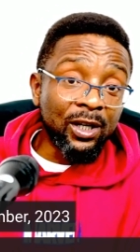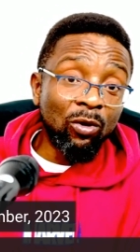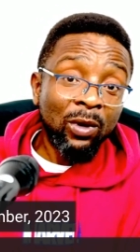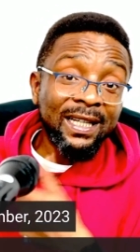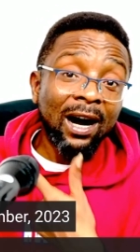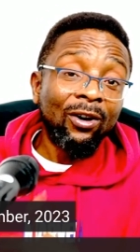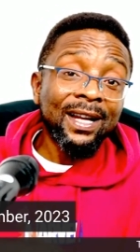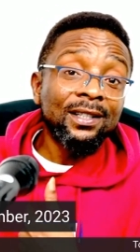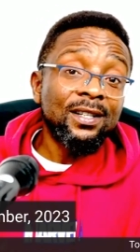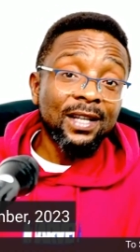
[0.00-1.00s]
but they are already
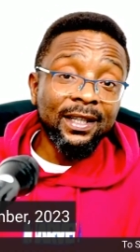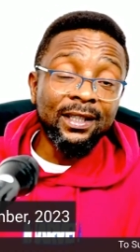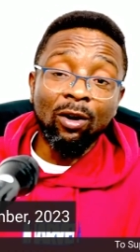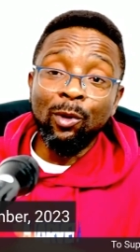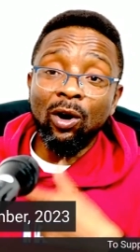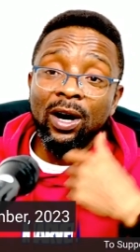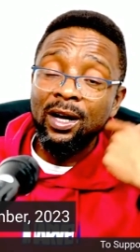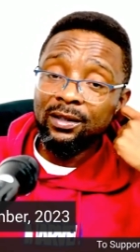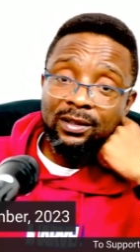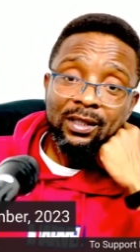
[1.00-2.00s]
saying it almost
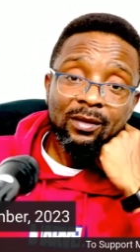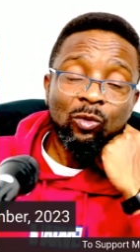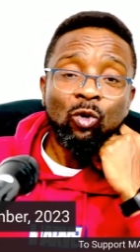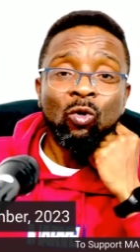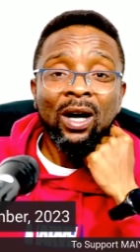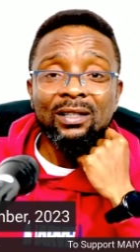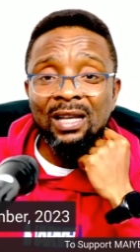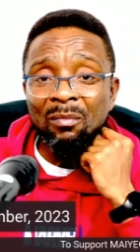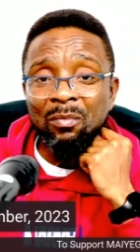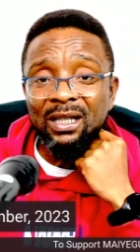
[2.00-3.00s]
Boko Hari time
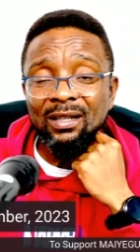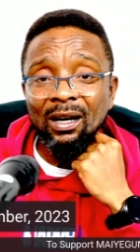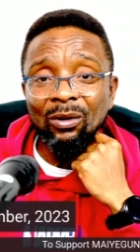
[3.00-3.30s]
better.